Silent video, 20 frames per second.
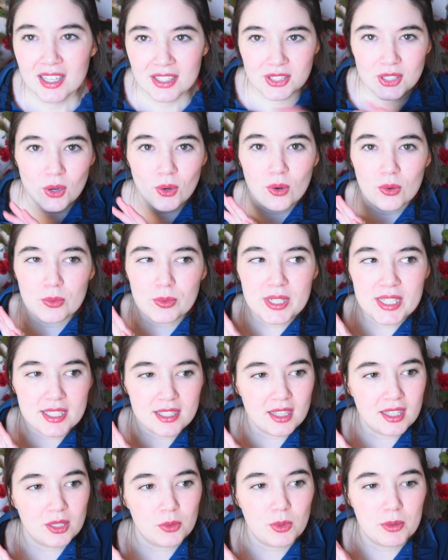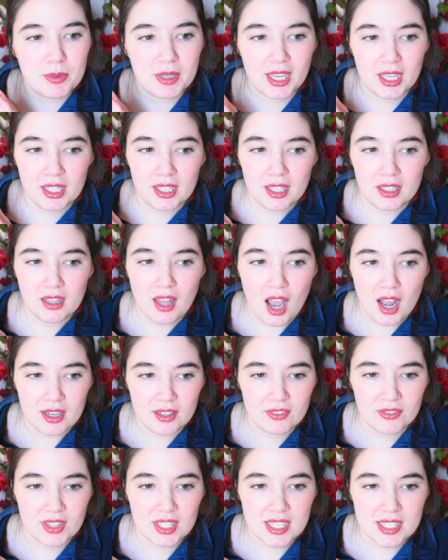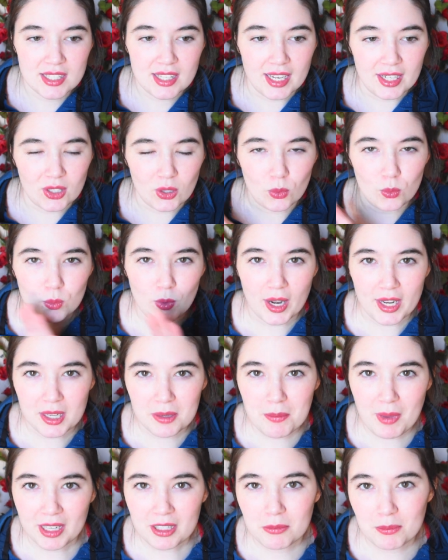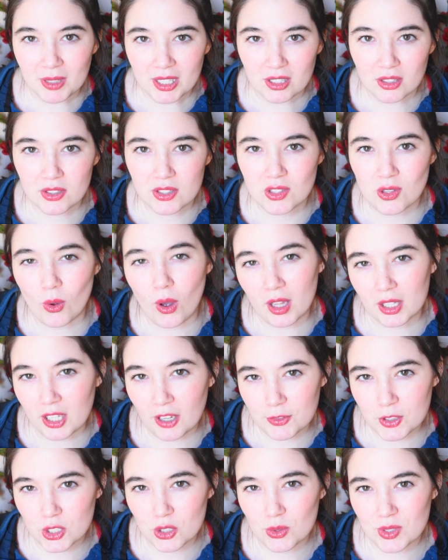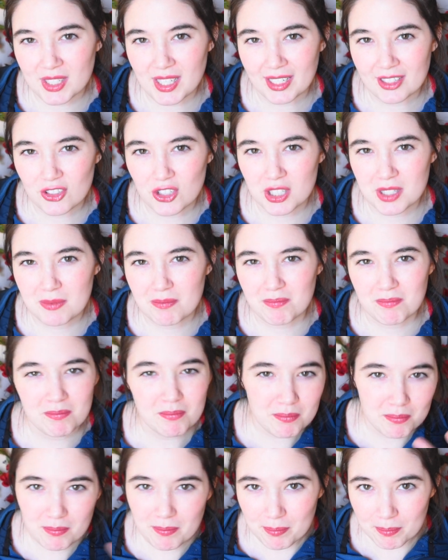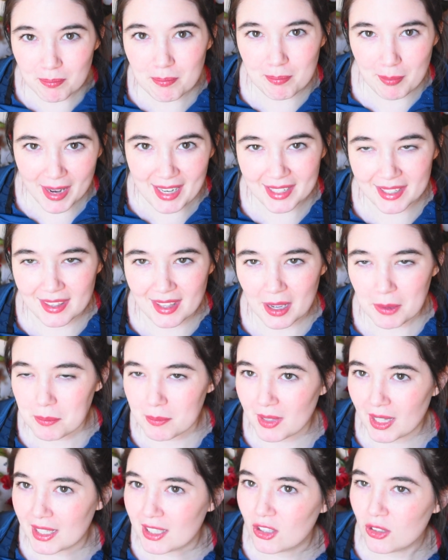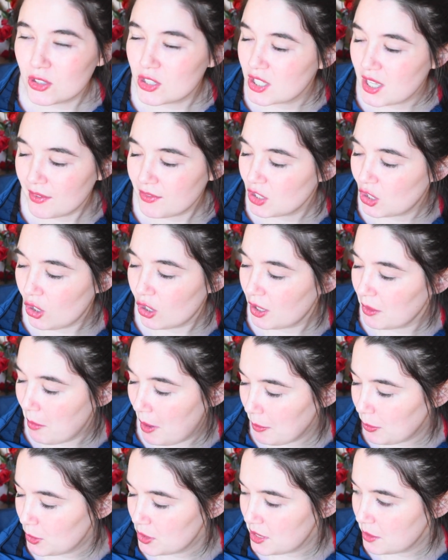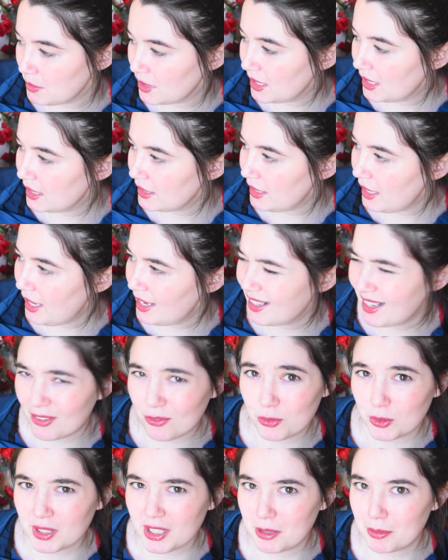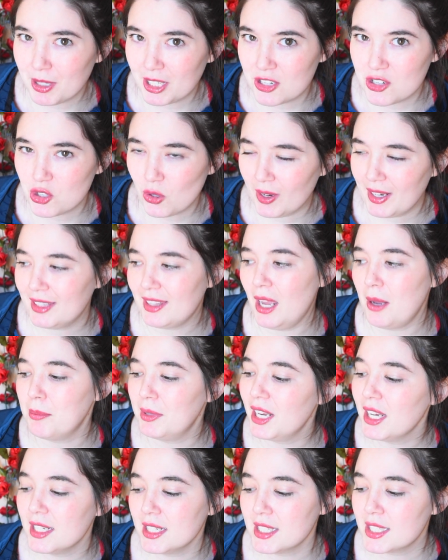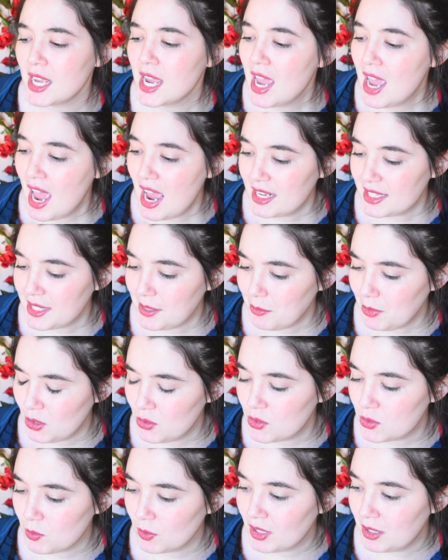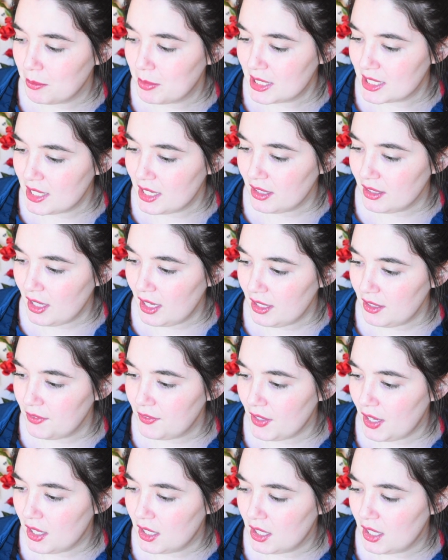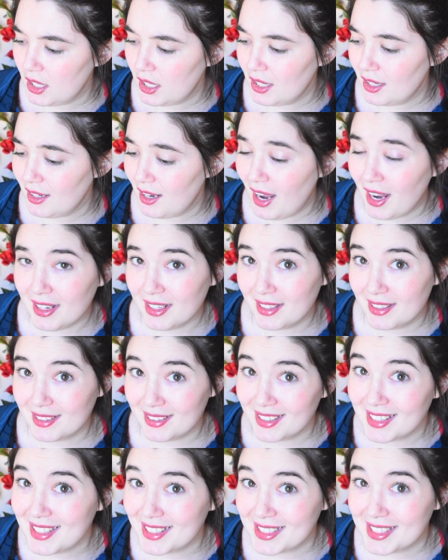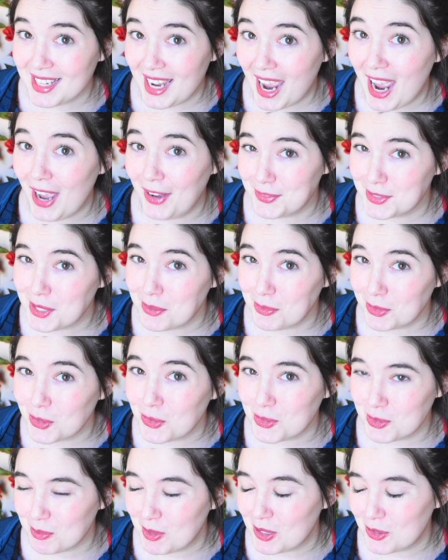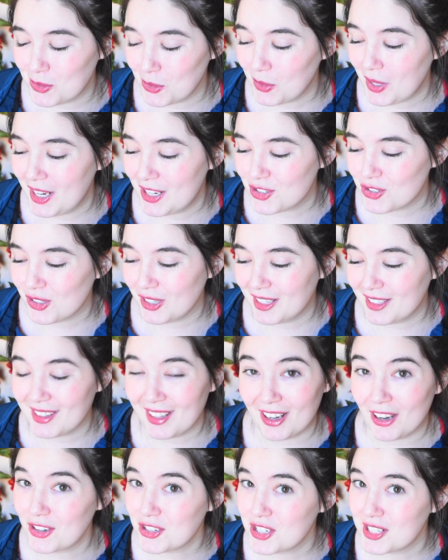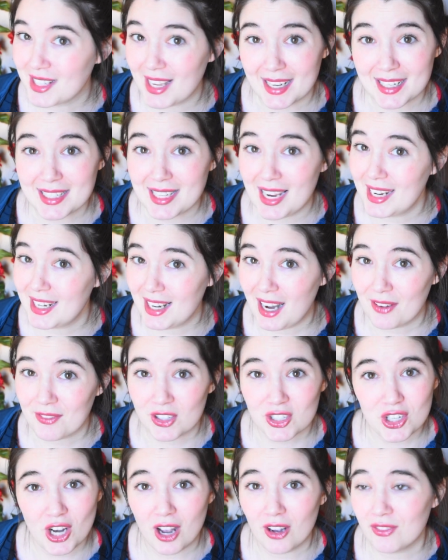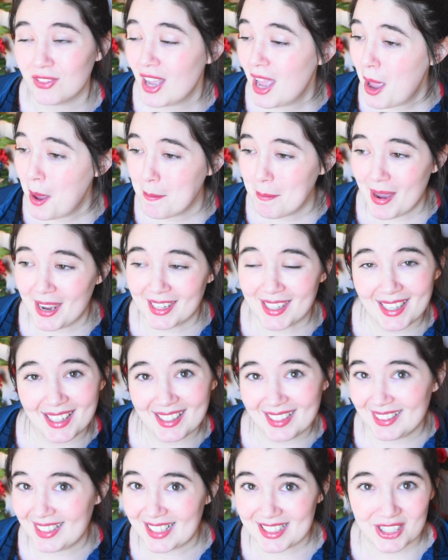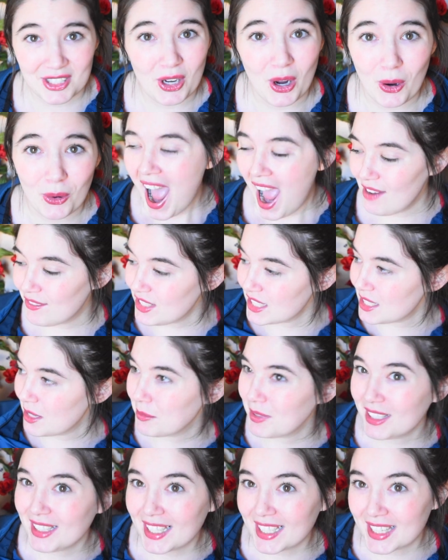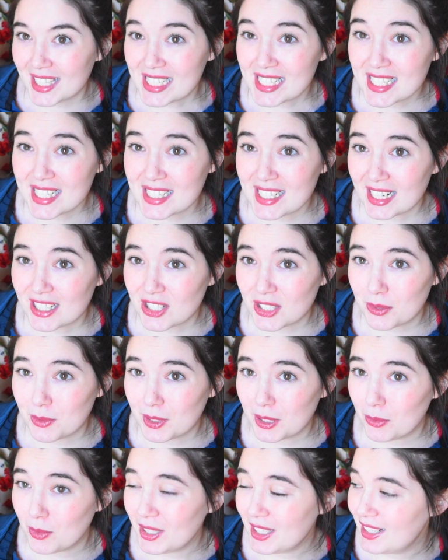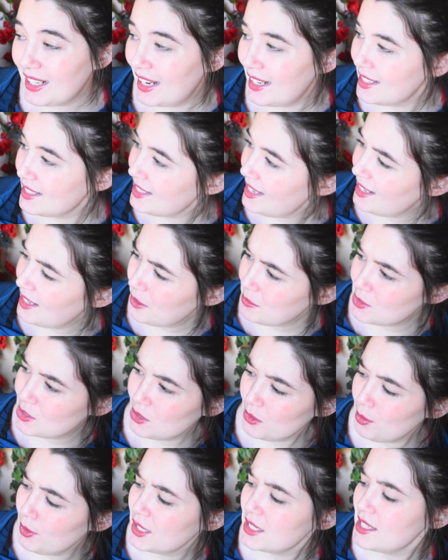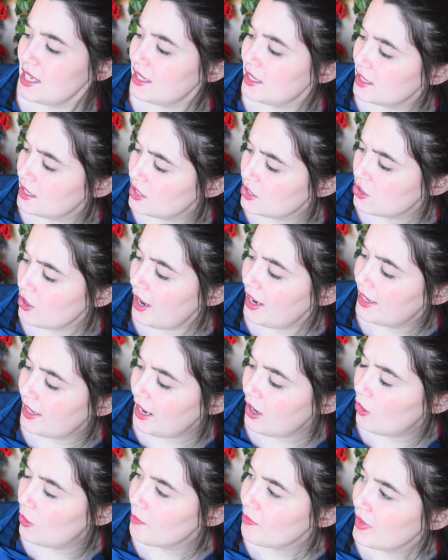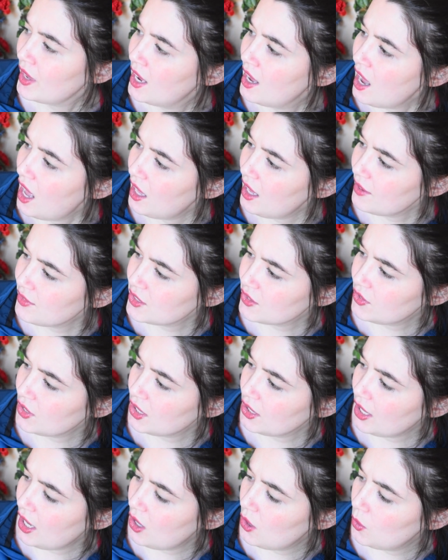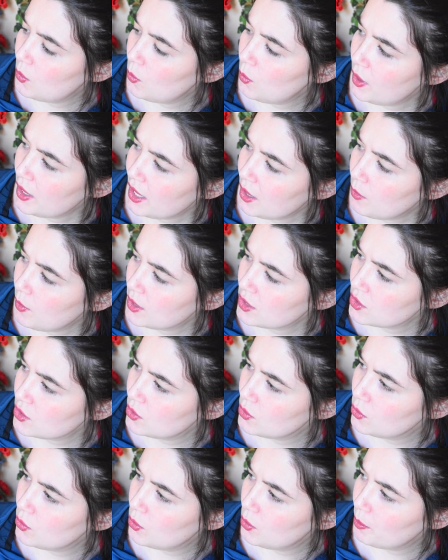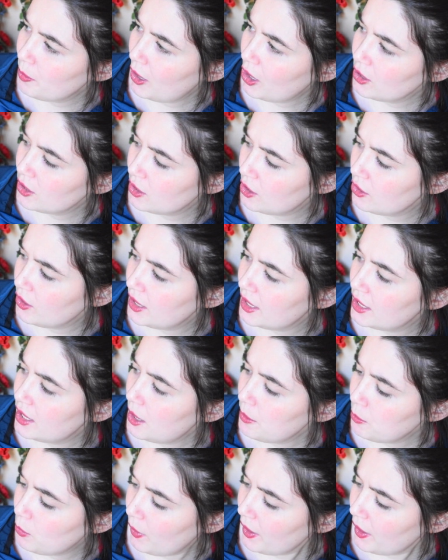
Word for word: so recently we've been getting a lot of these like ready-made meals. So all you have to do is like just make them, like you just have to cook them up or something like that. And I've really been enjoying that because as someone who's really busy in life, uh, I need to have some of those meals occasionally that are just like, take it off the shelf, make it, let's go. Having something like this is actually really, really nice. And I'm super excited to try it out. I'll have to figure out what I want to partner it up